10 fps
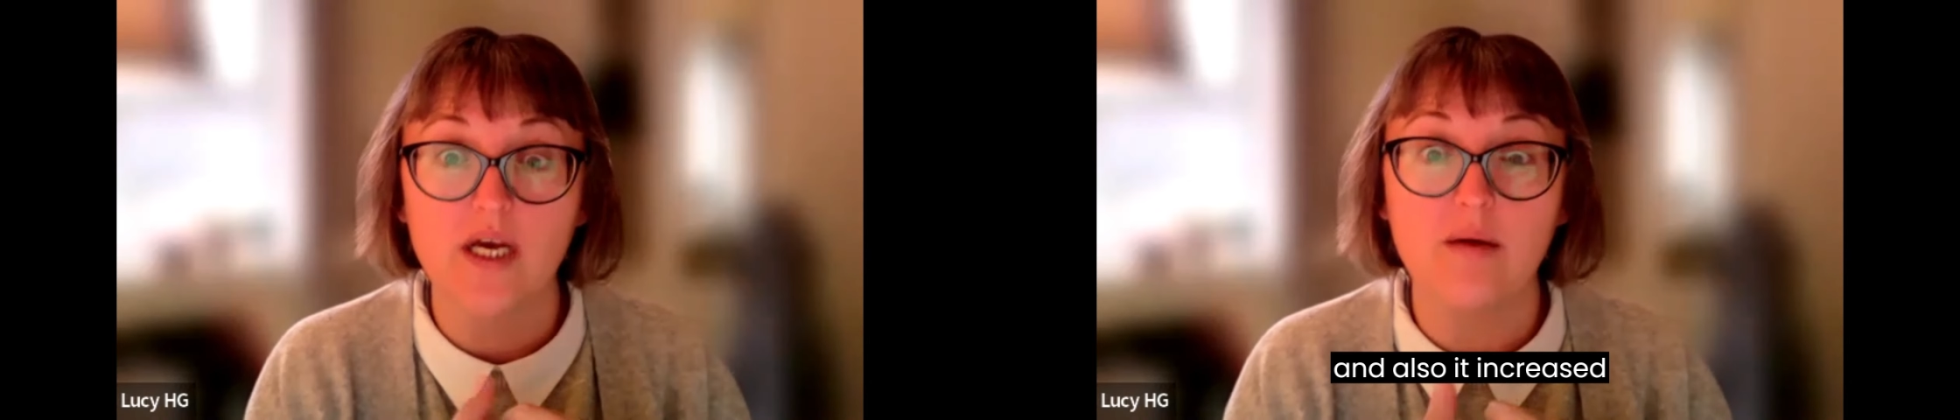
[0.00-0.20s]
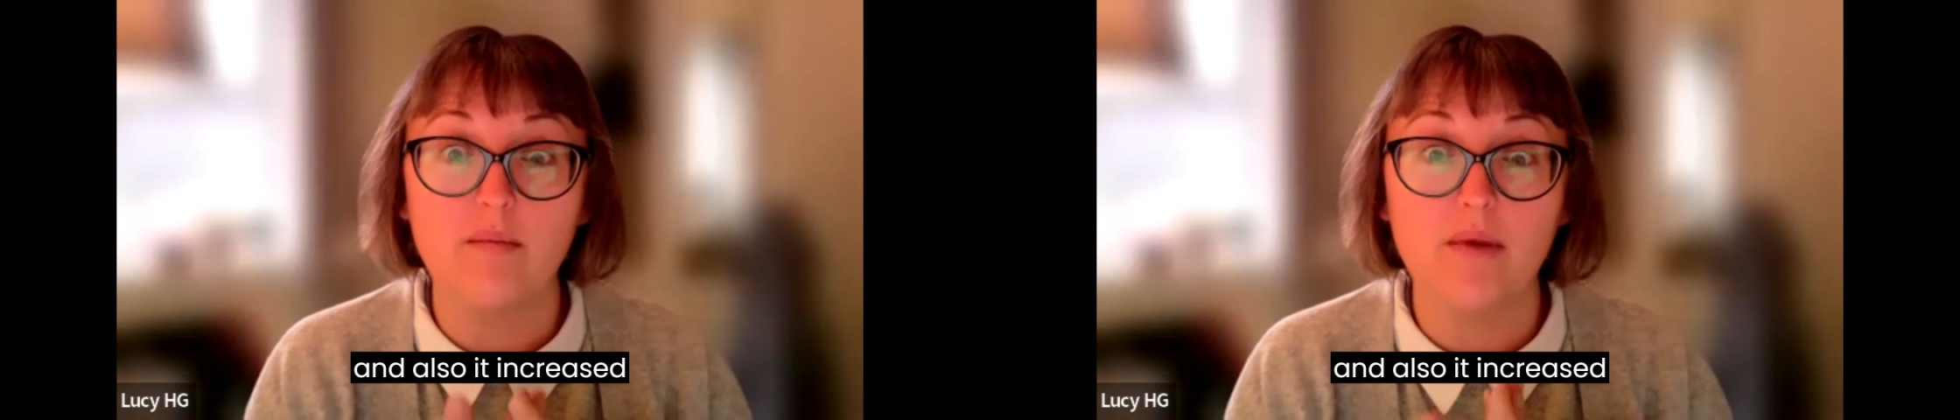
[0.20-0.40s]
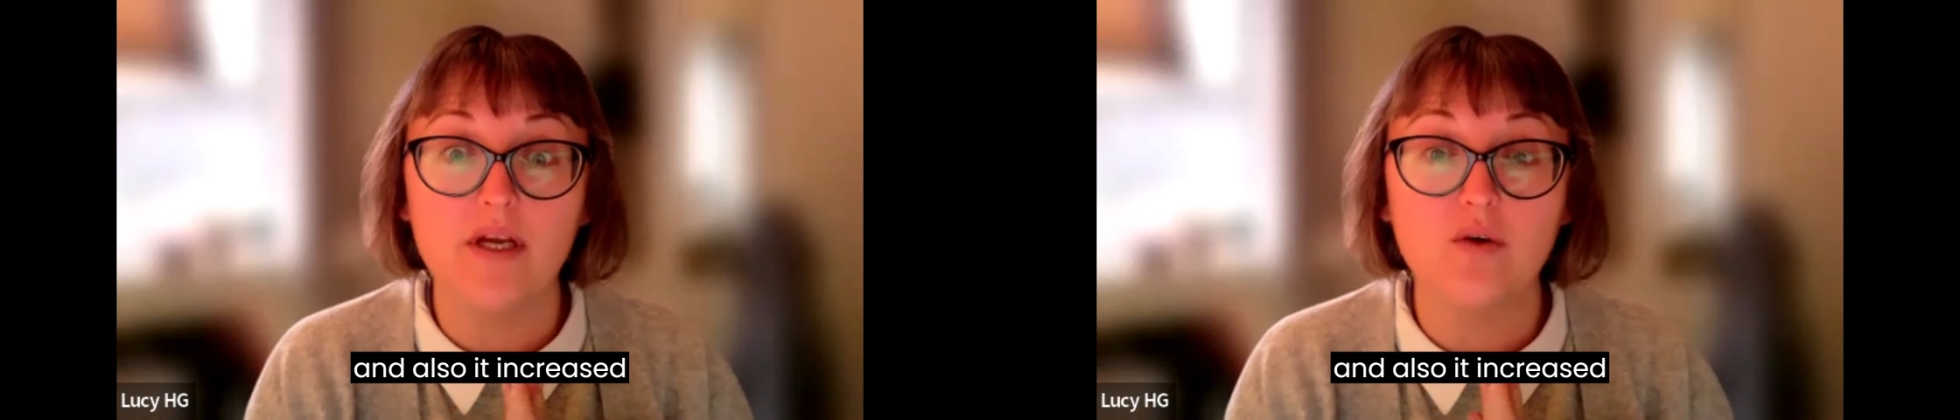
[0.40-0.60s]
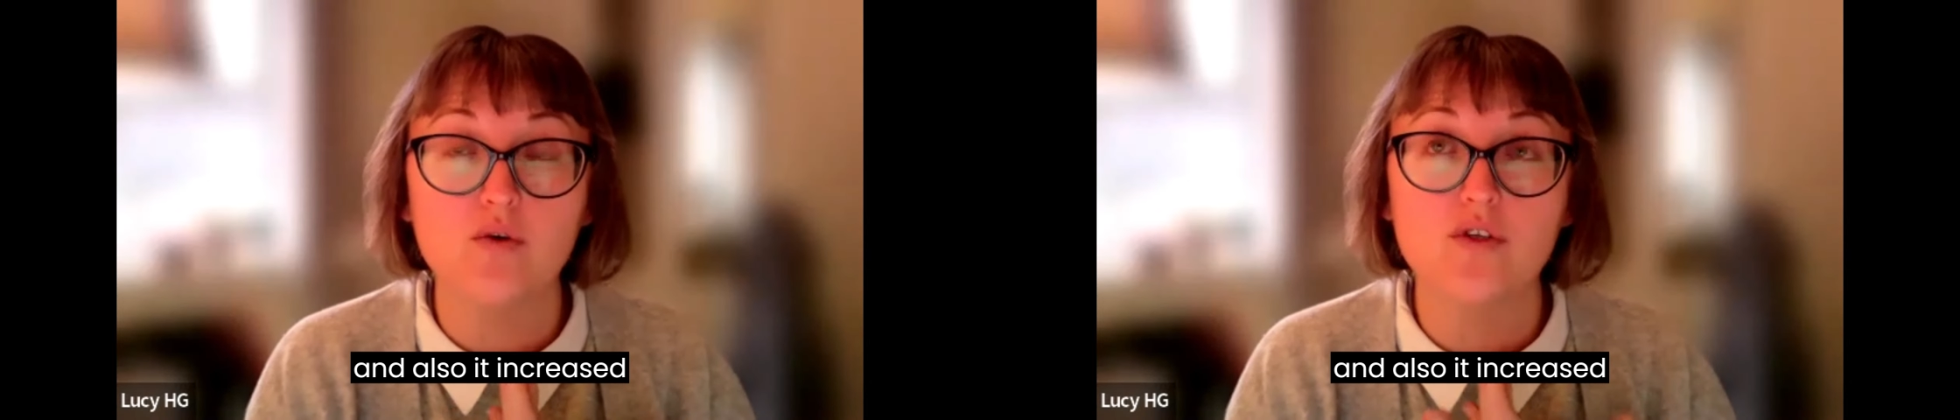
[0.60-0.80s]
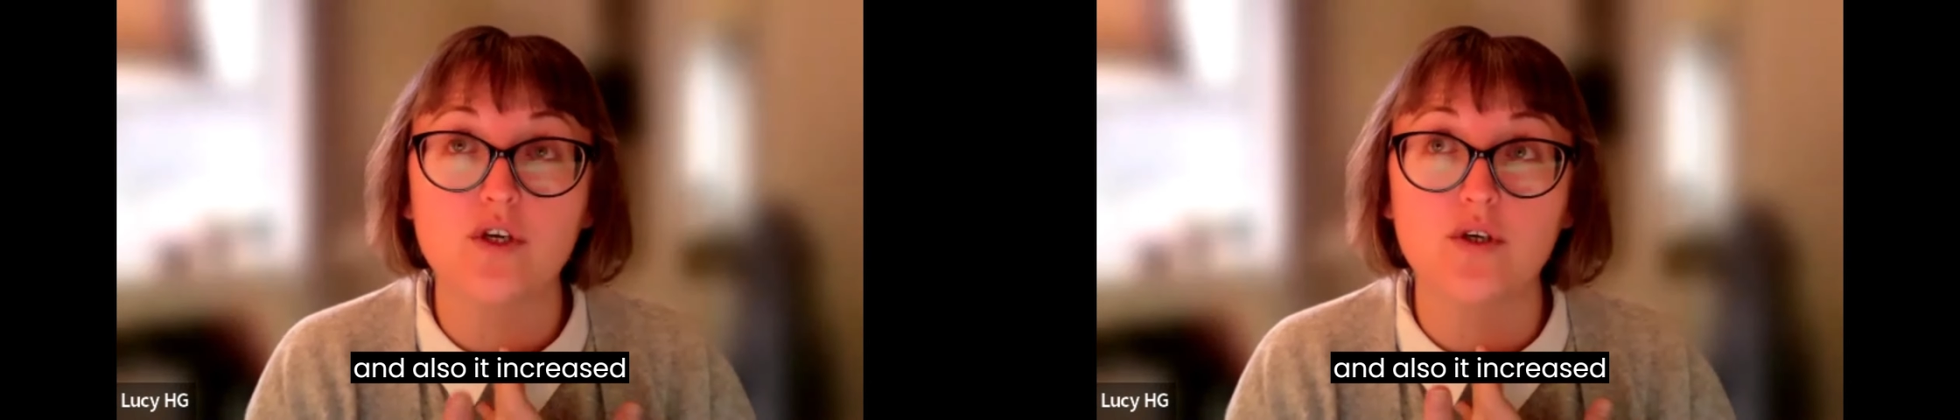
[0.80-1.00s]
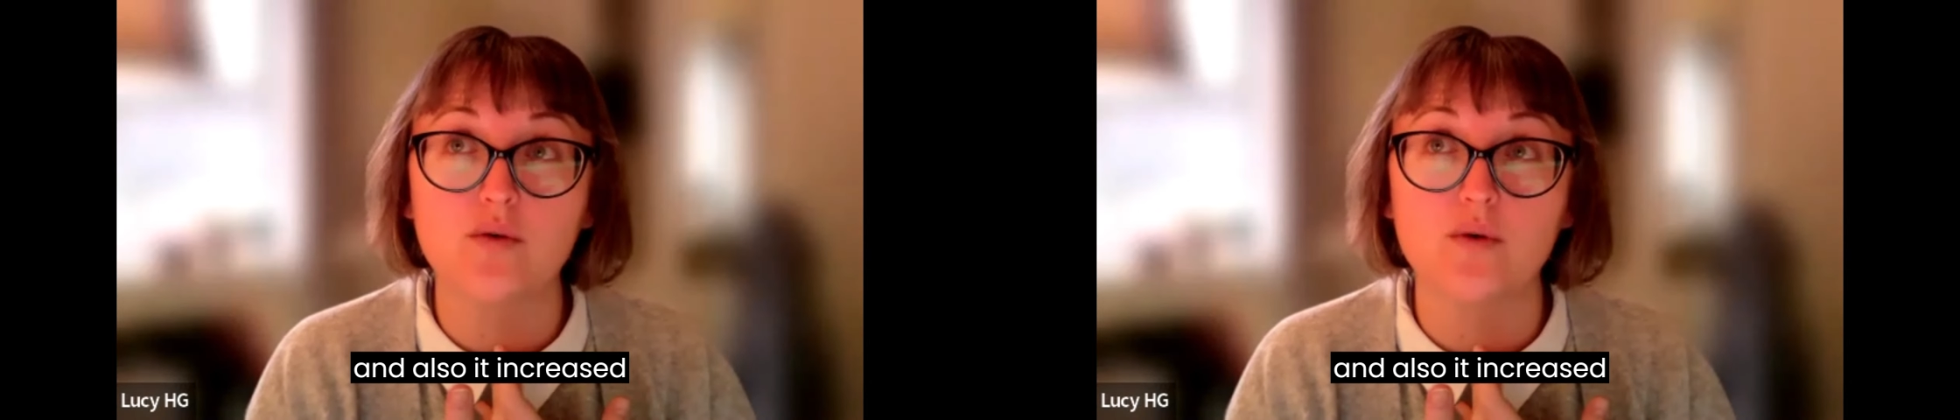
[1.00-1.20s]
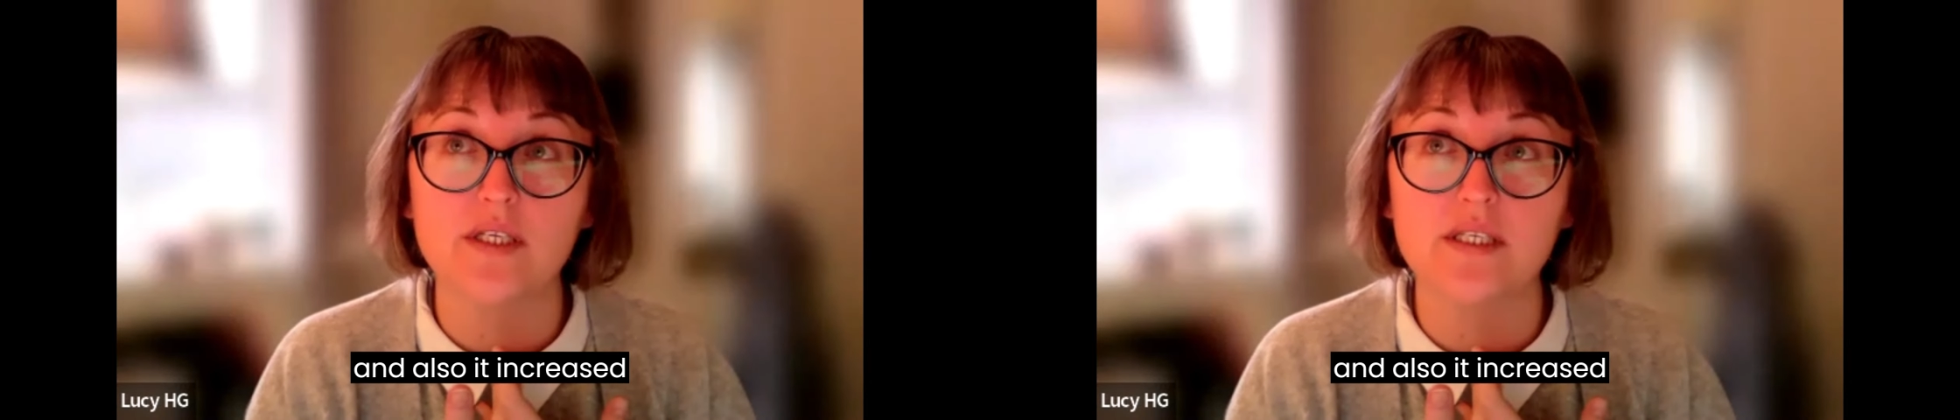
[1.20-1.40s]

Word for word: Um, and also it